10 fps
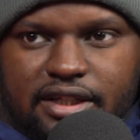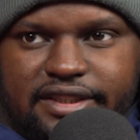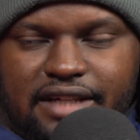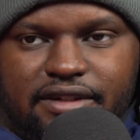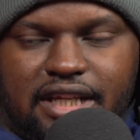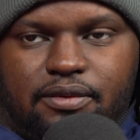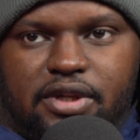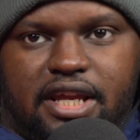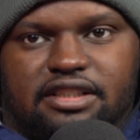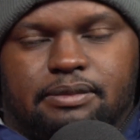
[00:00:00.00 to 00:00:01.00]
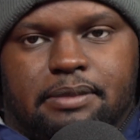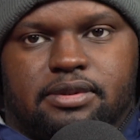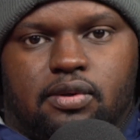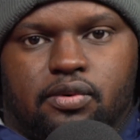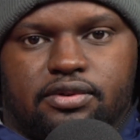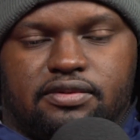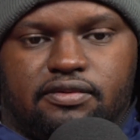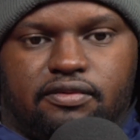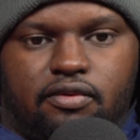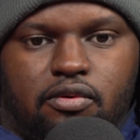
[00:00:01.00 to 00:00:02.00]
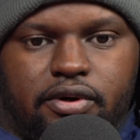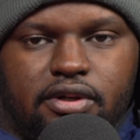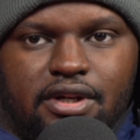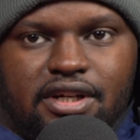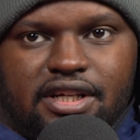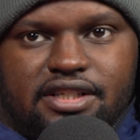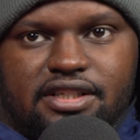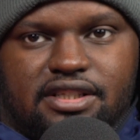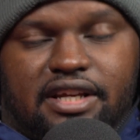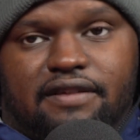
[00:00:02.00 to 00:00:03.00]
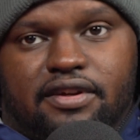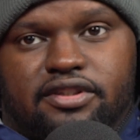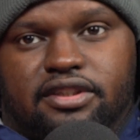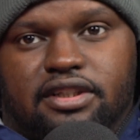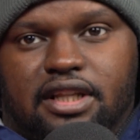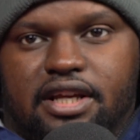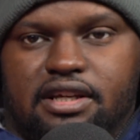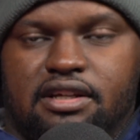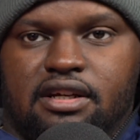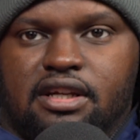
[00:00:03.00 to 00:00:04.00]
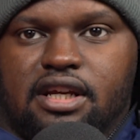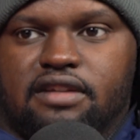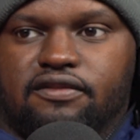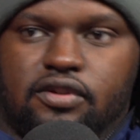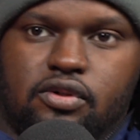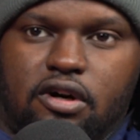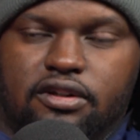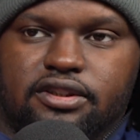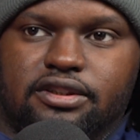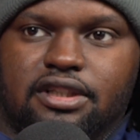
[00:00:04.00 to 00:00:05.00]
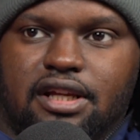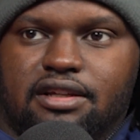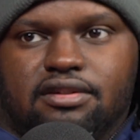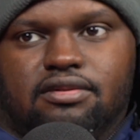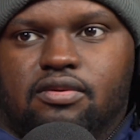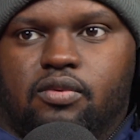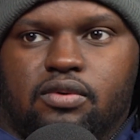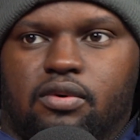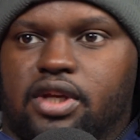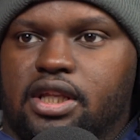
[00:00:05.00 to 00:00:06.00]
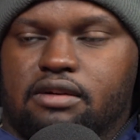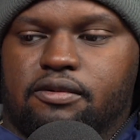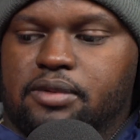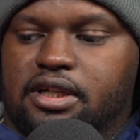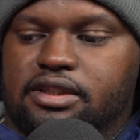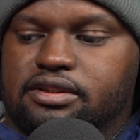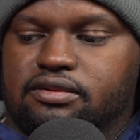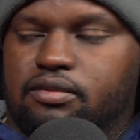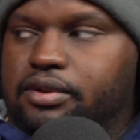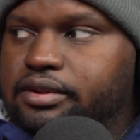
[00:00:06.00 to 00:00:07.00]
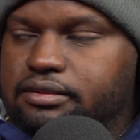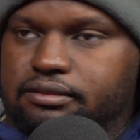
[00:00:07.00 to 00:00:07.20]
It's not really like we're canceling people's orders for it. It's just that if there's a delay and if you cause the delay, you won't get any repercussions for it.